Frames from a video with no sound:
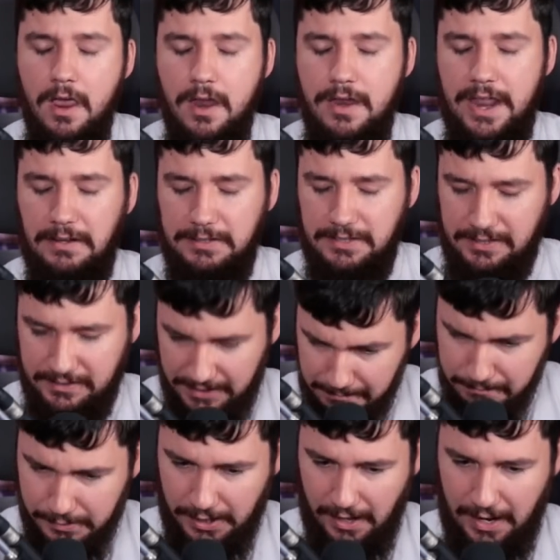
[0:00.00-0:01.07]
Now,
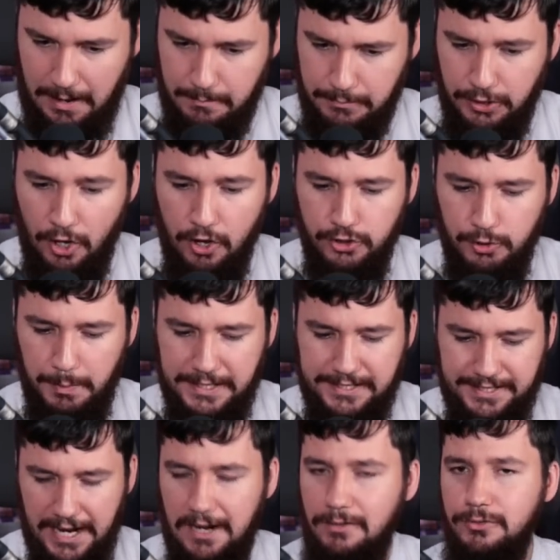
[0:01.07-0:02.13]
sometimes you'll be
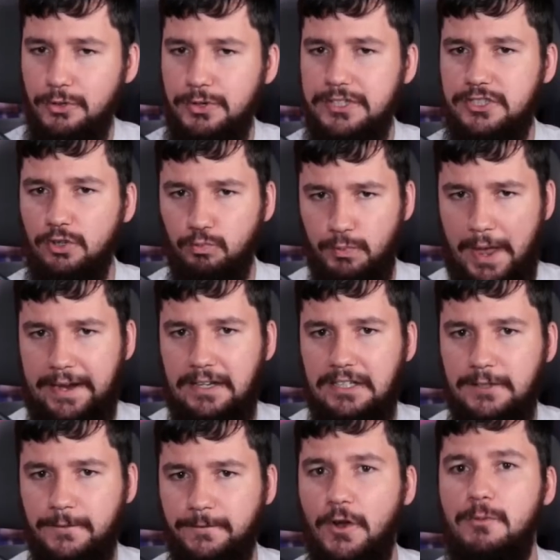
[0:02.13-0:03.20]
downloading
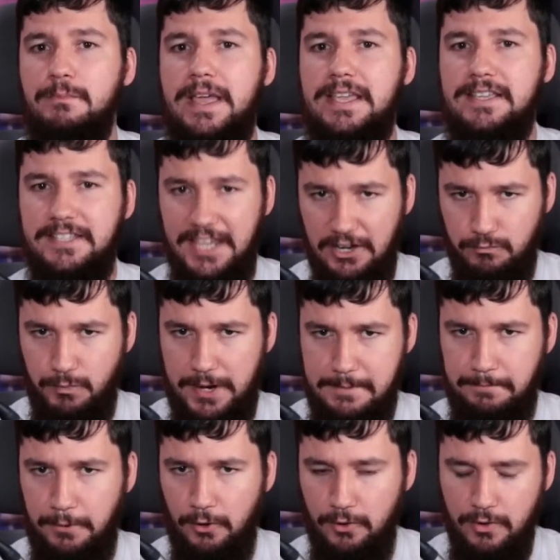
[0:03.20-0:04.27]
directly from a Git
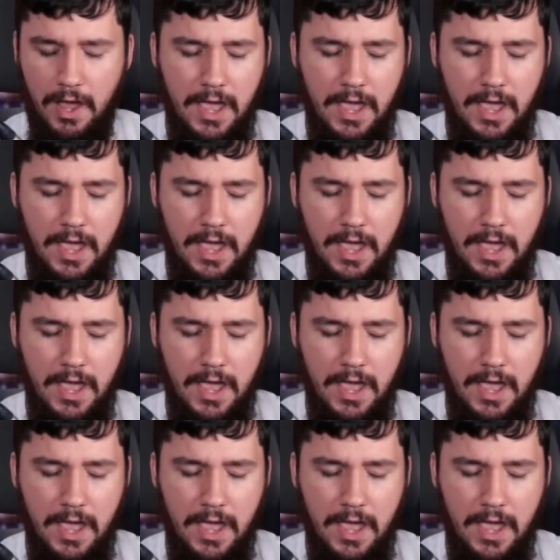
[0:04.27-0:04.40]
repo,